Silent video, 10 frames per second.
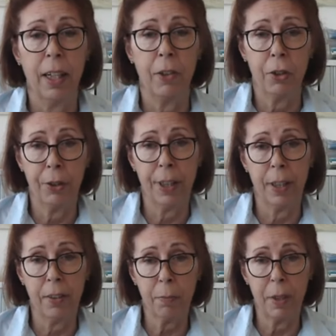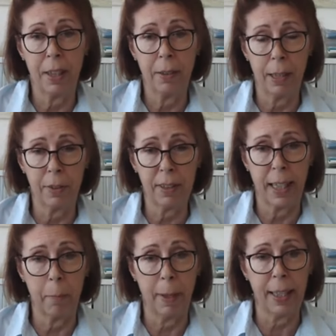And sure enough, my levels
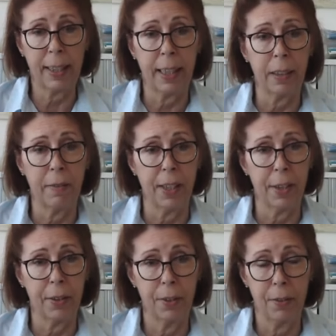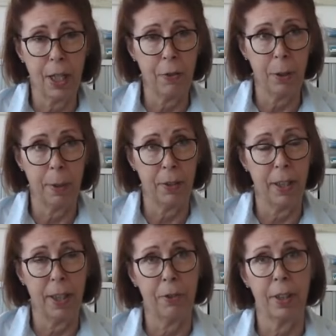came back elevated. They were
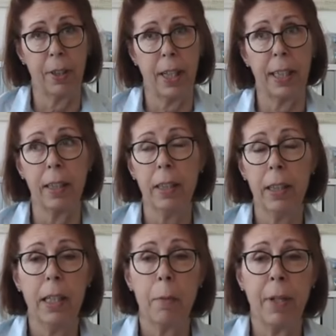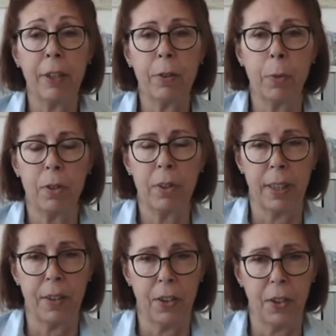about 190
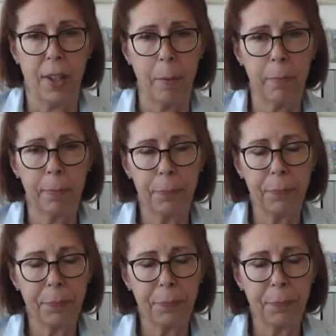micromoles at the time.